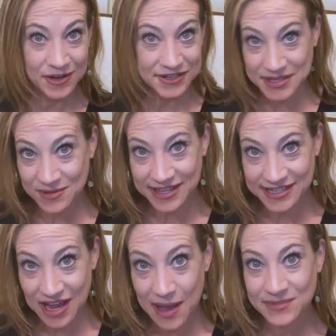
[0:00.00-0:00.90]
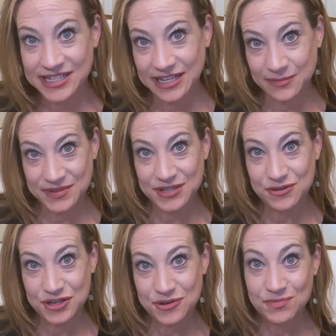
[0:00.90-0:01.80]
What are some of the top tips
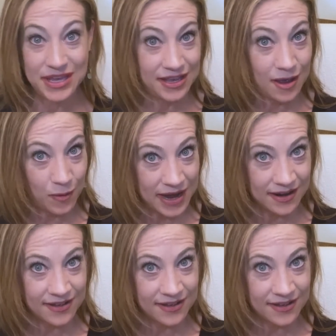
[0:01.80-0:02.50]
you should be aware